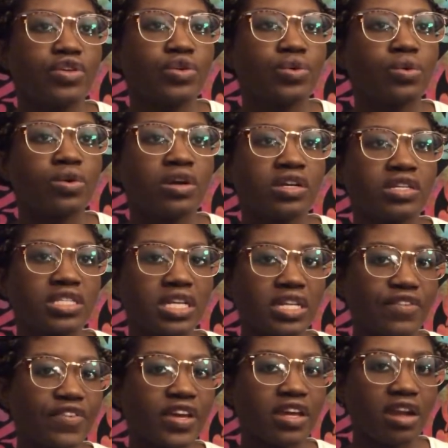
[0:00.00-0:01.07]
your
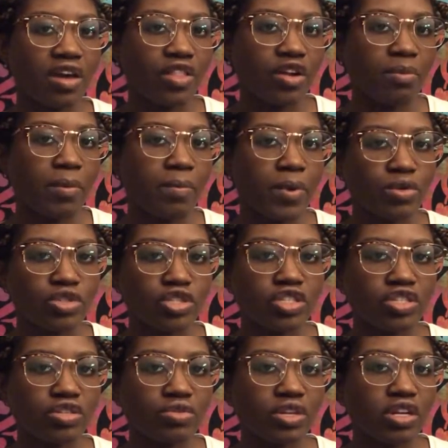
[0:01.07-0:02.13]
significant other proposed
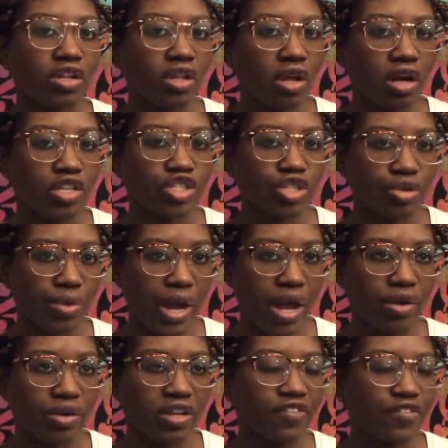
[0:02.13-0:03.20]
to you in a large
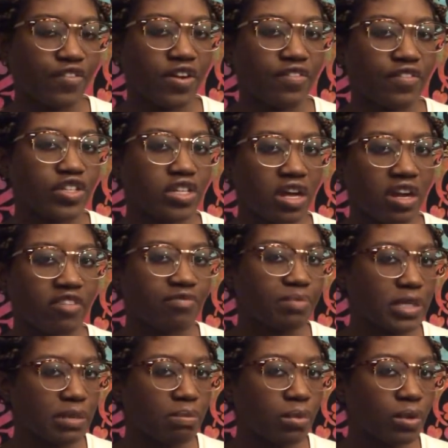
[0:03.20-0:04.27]
crowd in front of a ton of
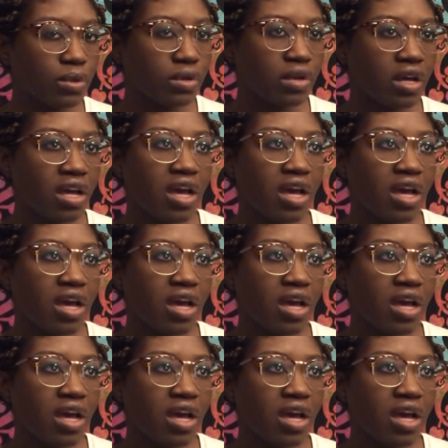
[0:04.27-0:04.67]
people?